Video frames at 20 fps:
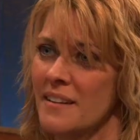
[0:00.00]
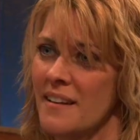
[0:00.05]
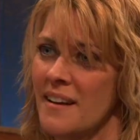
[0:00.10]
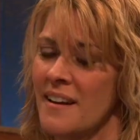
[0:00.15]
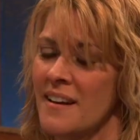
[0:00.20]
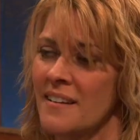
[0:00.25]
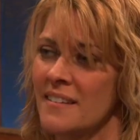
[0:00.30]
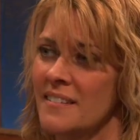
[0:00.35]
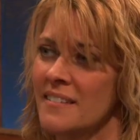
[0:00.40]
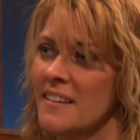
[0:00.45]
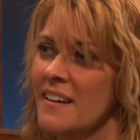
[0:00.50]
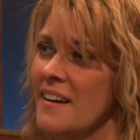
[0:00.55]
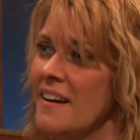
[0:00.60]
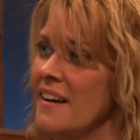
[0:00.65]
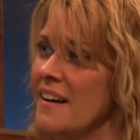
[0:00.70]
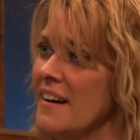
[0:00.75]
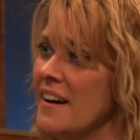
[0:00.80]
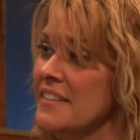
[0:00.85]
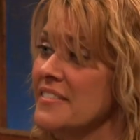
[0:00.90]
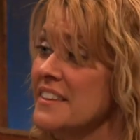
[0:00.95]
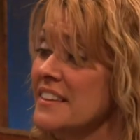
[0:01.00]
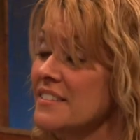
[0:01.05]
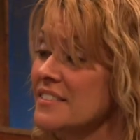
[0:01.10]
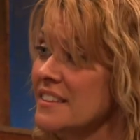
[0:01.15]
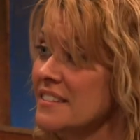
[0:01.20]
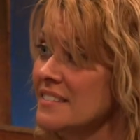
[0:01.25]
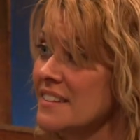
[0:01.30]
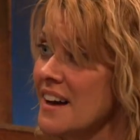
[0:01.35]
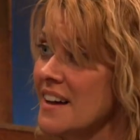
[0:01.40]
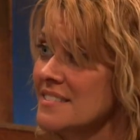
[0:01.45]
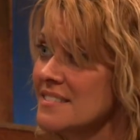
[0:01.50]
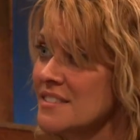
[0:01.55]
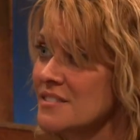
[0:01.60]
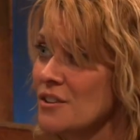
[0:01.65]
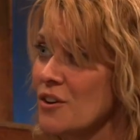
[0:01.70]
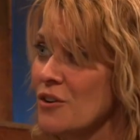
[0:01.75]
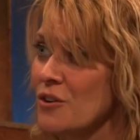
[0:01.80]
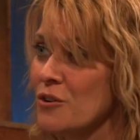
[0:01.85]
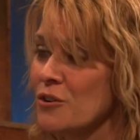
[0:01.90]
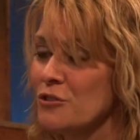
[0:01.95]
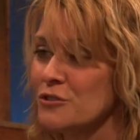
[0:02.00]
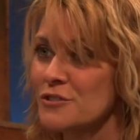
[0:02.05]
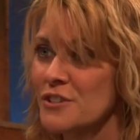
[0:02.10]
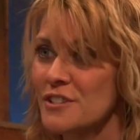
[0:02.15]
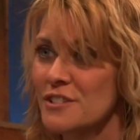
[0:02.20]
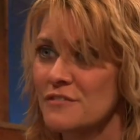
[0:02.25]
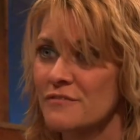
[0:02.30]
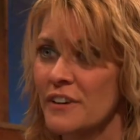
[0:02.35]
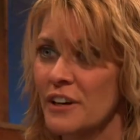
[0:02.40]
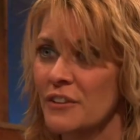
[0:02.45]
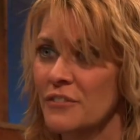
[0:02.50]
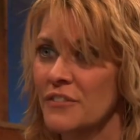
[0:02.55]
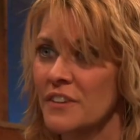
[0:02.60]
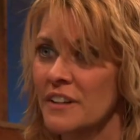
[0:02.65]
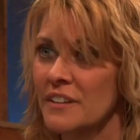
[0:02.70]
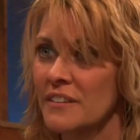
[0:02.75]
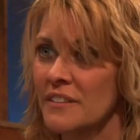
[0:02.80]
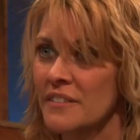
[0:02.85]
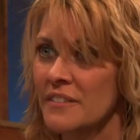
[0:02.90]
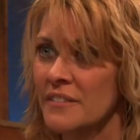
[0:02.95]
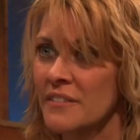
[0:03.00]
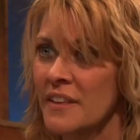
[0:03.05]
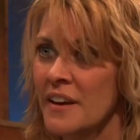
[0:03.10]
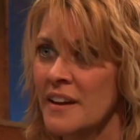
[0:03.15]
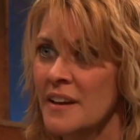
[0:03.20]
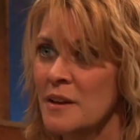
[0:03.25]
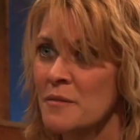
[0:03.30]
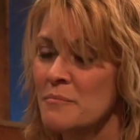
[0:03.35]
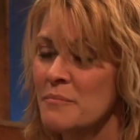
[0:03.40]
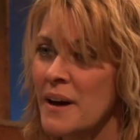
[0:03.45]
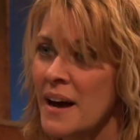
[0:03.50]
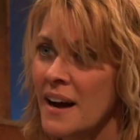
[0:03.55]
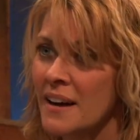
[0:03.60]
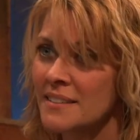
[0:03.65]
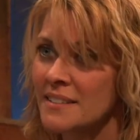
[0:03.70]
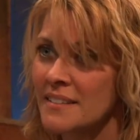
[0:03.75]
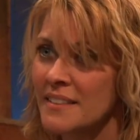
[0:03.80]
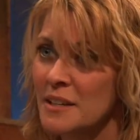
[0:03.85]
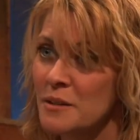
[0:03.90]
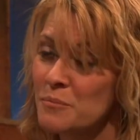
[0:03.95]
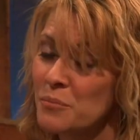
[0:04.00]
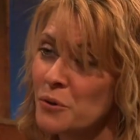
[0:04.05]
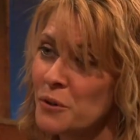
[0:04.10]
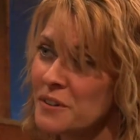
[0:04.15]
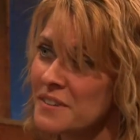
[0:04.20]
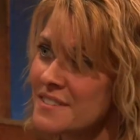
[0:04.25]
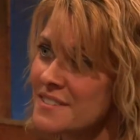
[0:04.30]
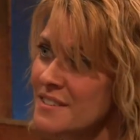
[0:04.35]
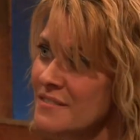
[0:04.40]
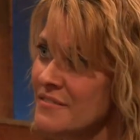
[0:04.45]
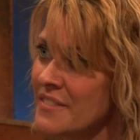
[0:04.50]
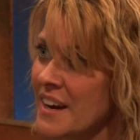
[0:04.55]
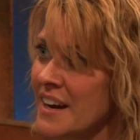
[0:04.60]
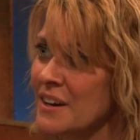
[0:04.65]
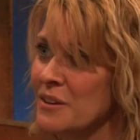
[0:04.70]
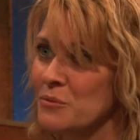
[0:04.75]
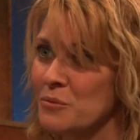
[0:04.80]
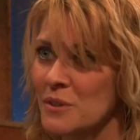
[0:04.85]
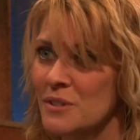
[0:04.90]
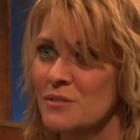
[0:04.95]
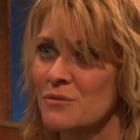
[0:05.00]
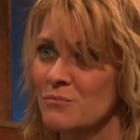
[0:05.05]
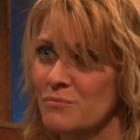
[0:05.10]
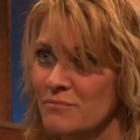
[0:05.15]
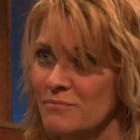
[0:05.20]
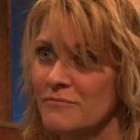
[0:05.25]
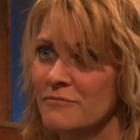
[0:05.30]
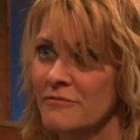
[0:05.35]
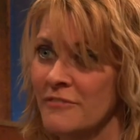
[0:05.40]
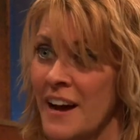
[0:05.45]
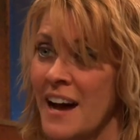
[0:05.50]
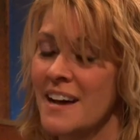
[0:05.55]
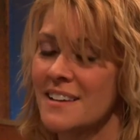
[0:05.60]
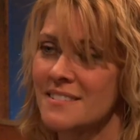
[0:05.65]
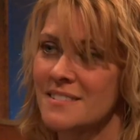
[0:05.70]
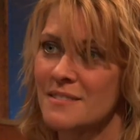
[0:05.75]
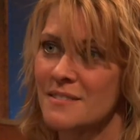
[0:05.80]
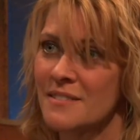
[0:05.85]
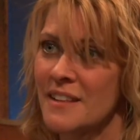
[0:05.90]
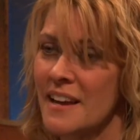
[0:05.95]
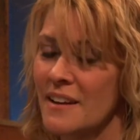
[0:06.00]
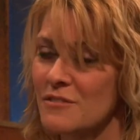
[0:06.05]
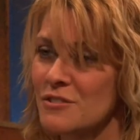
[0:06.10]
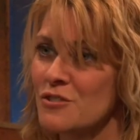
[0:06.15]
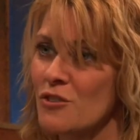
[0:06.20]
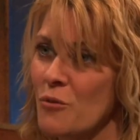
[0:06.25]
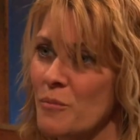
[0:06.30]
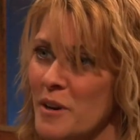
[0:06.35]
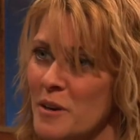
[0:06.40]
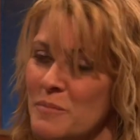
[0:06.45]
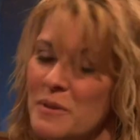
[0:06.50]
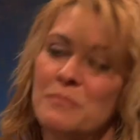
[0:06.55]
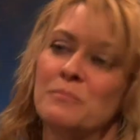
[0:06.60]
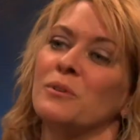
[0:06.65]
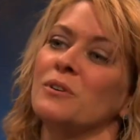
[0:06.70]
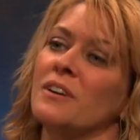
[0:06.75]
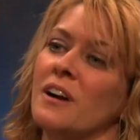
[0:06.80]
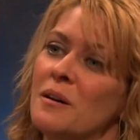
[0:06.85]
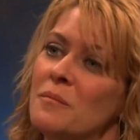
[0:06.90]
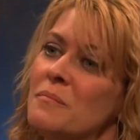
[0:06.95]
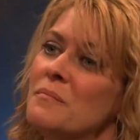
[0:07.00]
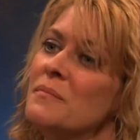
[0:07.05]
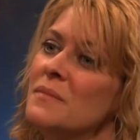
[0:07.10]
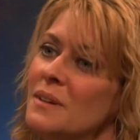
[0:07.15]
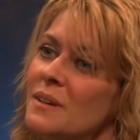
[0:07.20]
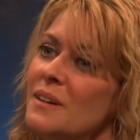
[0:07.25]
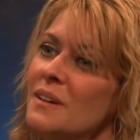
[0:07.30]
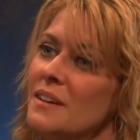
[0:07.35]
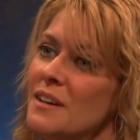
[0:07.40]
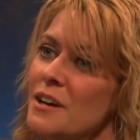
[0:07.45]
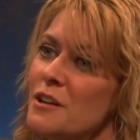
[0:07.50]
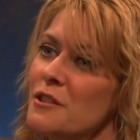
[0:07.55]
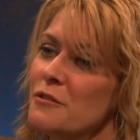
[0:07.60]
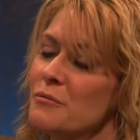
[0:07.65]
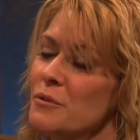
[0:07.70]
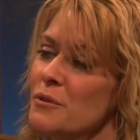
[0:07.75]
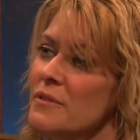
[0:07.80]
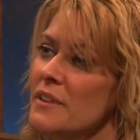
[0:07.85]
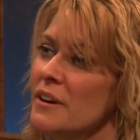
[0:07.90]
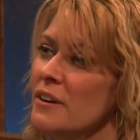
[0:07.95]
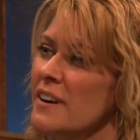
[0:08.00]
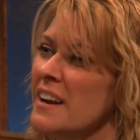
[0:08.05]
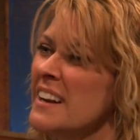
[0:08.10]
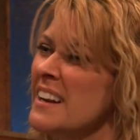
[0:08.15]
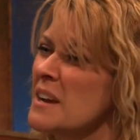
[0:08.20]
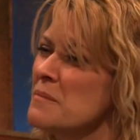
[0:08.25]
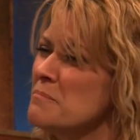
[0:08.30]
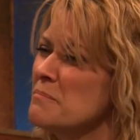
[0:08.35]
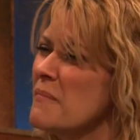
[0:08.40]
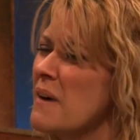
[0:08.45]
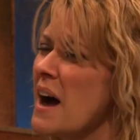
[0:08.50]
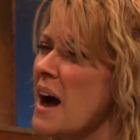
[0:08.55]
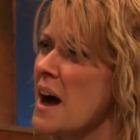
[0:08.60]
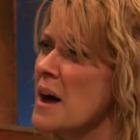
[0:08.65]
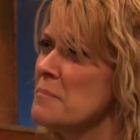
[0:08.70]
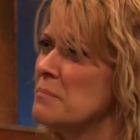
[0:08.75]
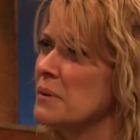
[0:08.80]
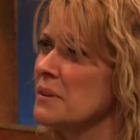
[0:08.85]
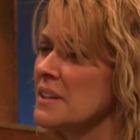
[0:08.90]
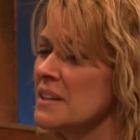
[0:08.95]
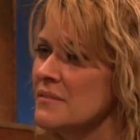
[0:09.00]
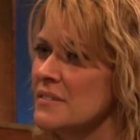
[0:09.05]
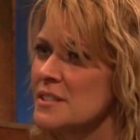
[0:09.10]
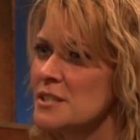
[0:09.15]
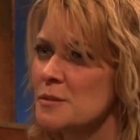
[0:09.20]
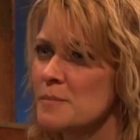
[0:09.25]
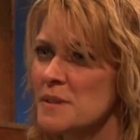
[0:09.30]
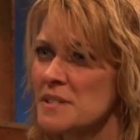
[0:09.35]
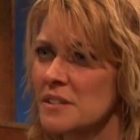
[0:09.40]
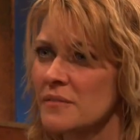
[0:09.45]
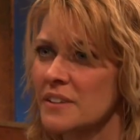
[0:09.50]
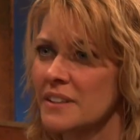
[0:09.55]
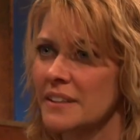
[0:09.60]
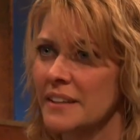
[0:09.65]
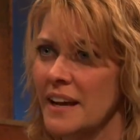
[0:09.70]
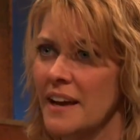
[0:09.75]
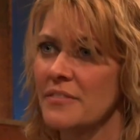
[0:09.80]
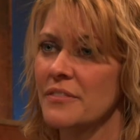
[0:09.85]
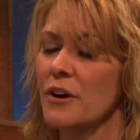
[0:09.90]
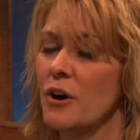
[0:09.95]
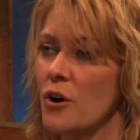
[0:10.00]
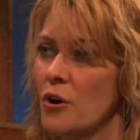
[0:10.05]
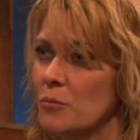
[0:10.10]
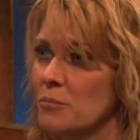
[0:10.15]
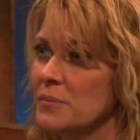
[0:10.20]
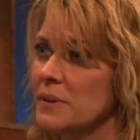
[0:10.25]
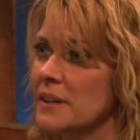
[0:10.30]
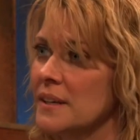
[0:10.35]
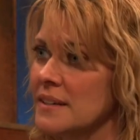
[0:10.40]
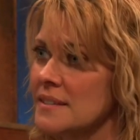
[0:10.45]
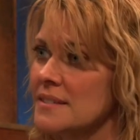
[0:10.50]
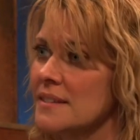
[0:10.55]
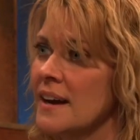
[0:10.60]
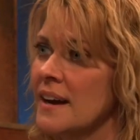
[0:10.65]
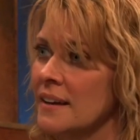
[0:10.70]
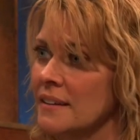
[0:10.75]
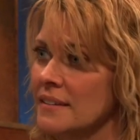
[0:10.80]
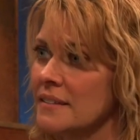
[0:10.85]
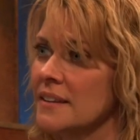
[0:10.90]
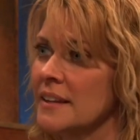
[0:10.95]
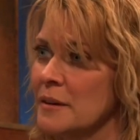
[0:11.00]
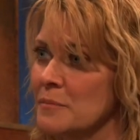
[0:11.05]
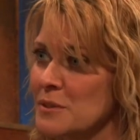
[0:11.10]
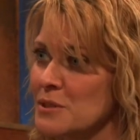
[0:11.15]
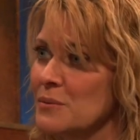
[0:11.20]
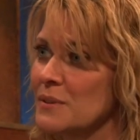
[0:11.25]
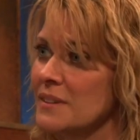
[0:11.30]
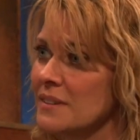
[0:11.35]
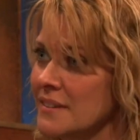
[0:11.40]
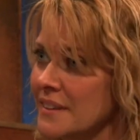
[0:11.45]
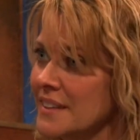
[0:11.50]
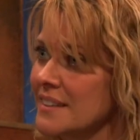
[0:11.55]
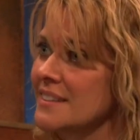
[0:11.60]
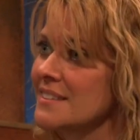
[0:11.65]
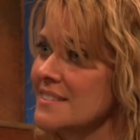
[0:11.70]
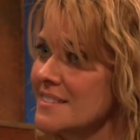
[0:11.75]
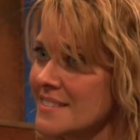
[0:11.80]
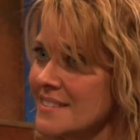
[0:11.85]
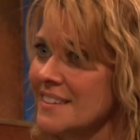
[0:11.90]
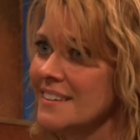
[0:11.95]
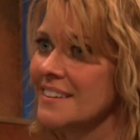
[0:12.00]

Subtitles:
And I think the class as a whole just felt that the impact and the importance of that was vast. They have so many people come through there. And I believe it's specifically at the home place at Land Between the Lakes.